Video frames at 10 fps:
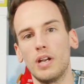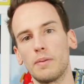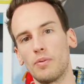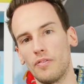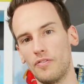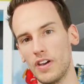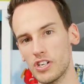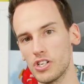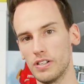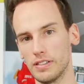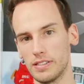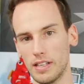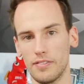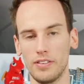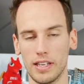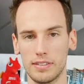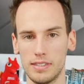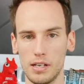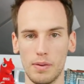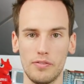to like professional stuff like
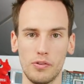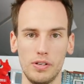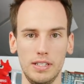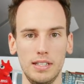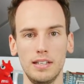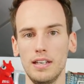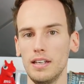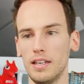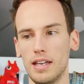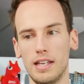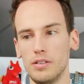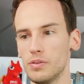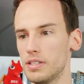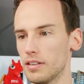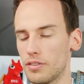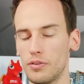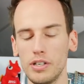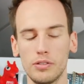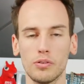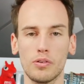Cinema 4D and using
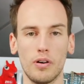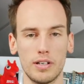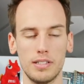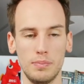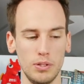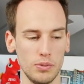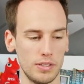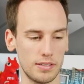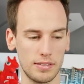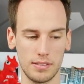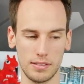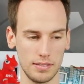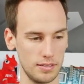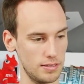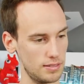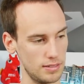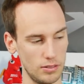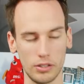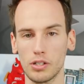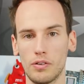32-core CPUs is
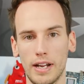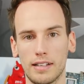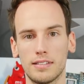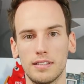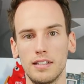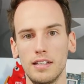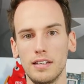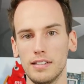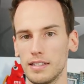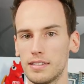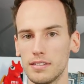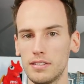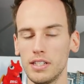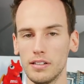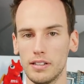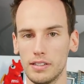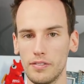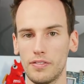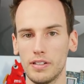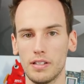not correct. That's still a
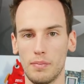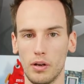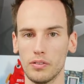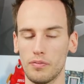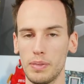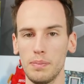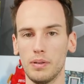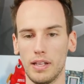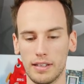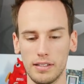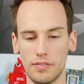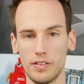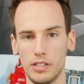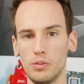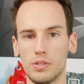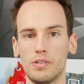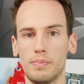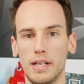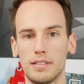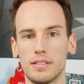different amount of people, like different user
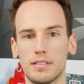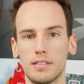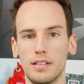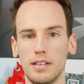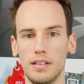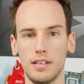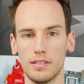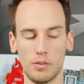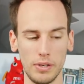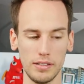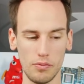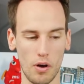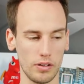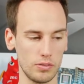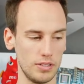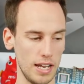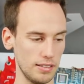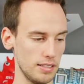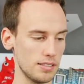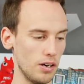bases. It's completely wrong to
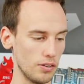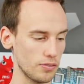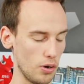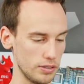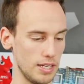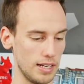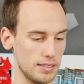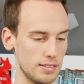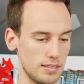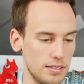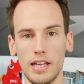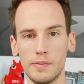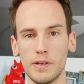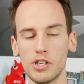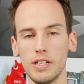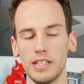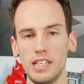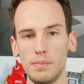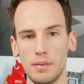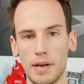take this out of context. Especially
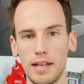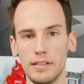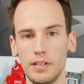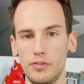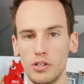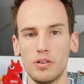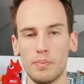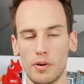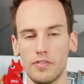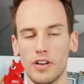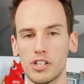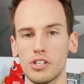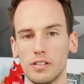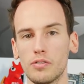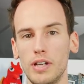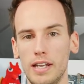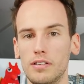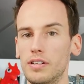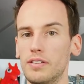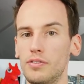keep in mind, if you're a professional
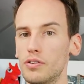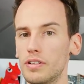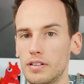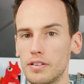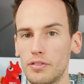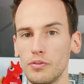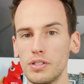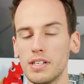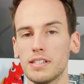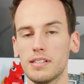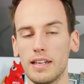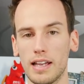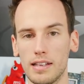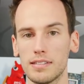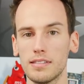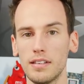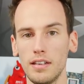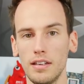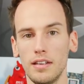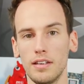creator, if you're an enthusiast like us,
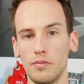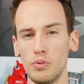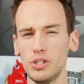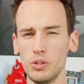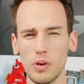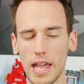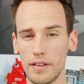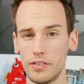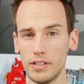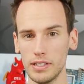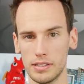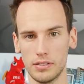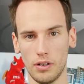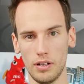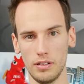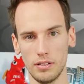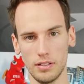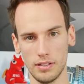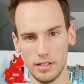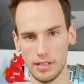would you ever install
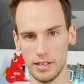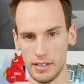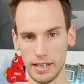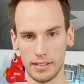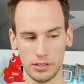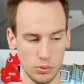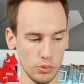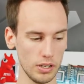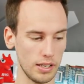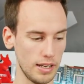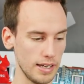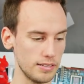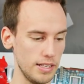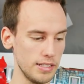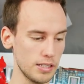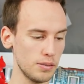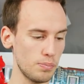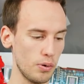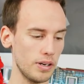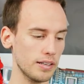like a tool like the Intel
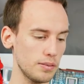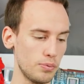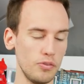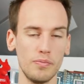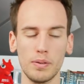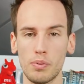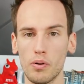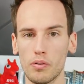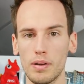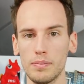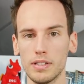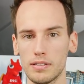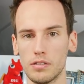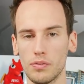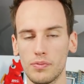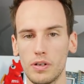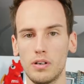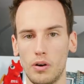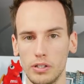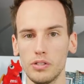Product Improvement Program, this
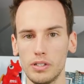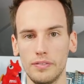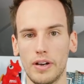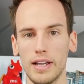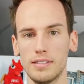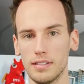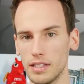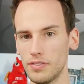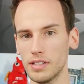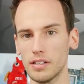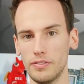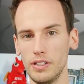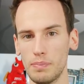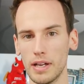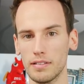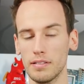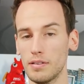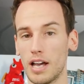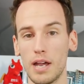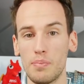software, on your device and give Intel feedback?
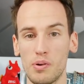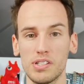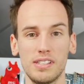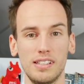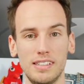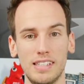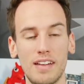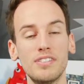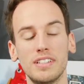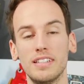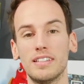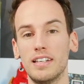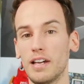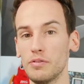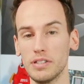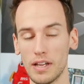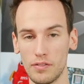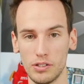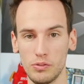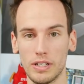I personally never did that. I would
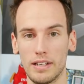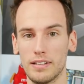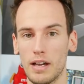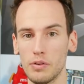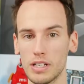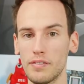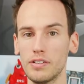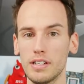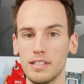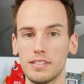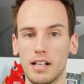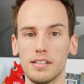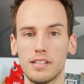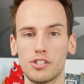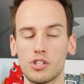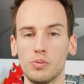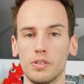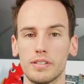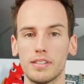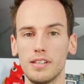never do that. I would never install such
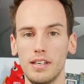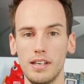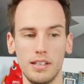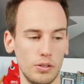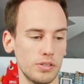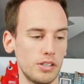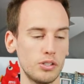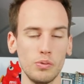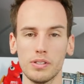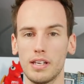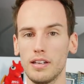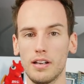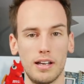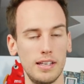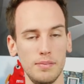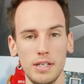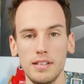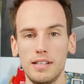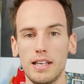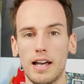tools. Those are tools I
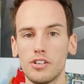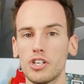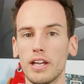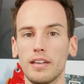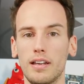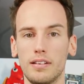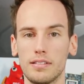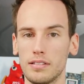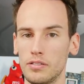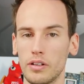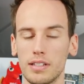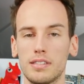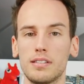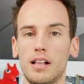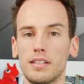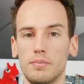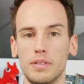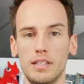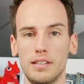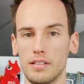immediately uncheck and not install
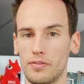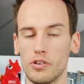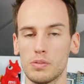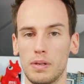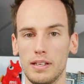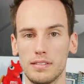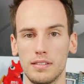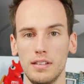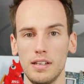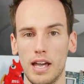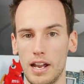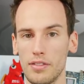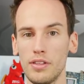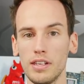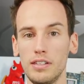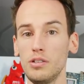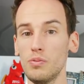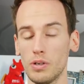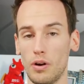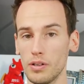them in the first place. And I think you
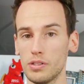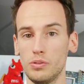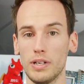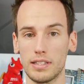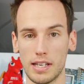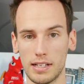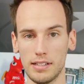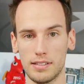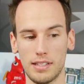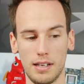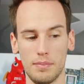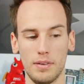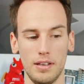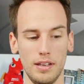would also do exactly the same.